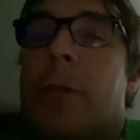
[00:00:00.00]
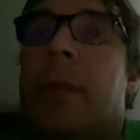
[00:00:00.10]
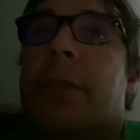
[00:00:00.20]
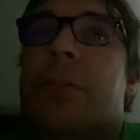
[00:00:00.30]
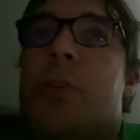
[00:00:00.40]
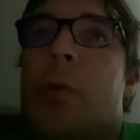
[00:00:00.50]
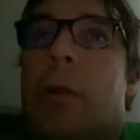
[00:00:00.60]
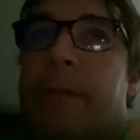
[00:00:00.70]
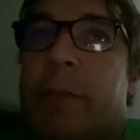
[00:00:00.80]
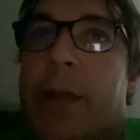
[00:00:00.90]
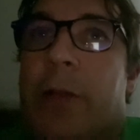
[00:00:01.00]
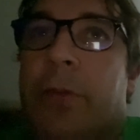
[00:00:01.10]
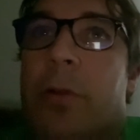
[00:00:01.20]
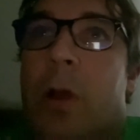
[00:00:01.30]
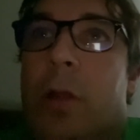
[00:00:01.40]
gets
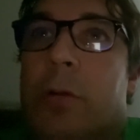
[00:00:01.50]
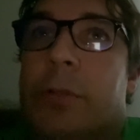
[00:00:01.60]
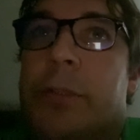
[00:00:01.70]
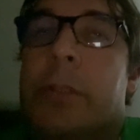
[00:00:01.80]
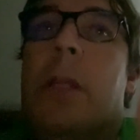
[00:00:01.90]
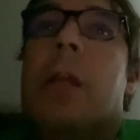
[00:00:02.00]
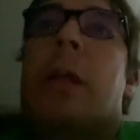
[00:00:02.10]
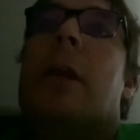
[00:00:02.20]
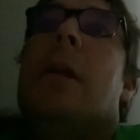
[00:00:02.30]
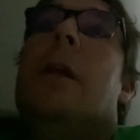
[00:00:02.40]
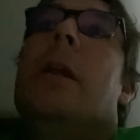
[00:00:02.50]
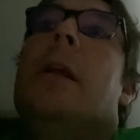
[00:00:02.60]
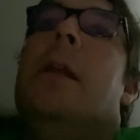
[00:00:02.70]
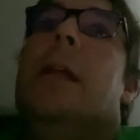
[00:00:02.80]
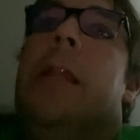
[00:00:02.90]
$250,000,
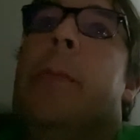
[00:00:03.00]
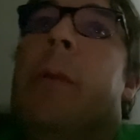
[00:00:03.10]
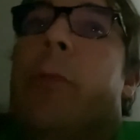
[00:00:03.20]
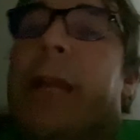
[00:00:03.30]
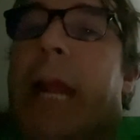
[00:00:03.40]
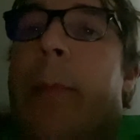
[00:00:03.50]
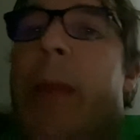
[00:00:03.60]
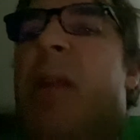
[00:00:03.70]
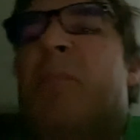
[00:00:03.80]
then we bring him in on